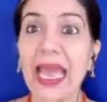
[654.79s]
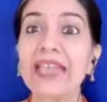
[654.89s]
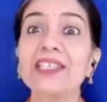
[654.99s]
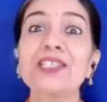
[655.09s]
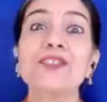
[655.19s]

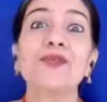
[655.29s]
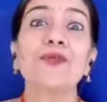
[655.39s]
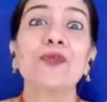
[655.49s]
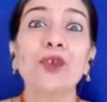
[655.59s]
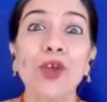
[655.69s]
and it is
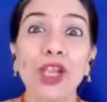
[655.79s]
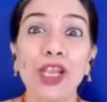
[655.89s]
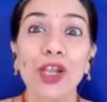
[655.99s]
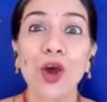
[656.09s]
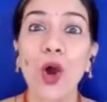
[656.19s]

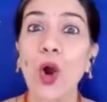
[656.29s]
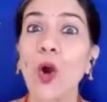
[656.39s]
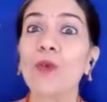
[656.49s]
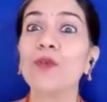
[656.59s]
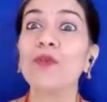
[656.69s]
full
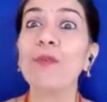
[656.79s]
of